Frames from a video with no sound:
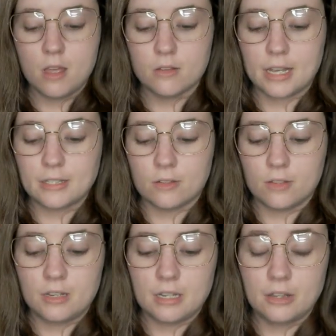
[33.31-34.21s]
Okay, so
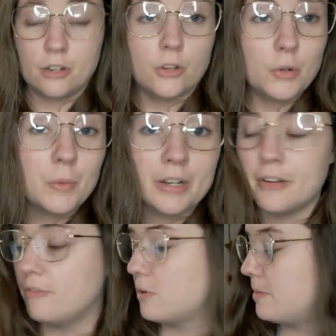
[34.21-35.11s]
the new
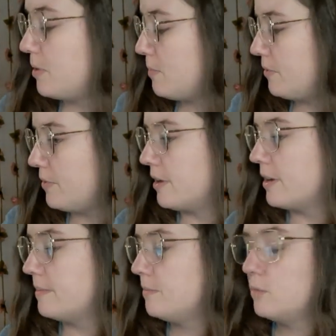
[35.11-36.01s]
winner for the purple
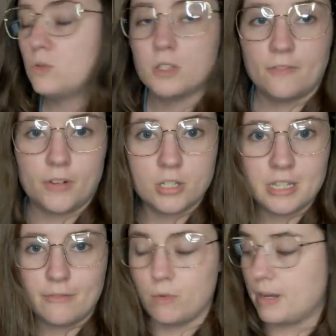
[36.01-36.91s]
yarn, which was the
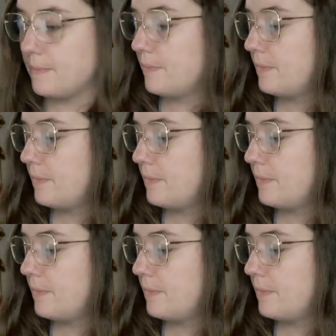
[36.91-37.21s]
first giveaway.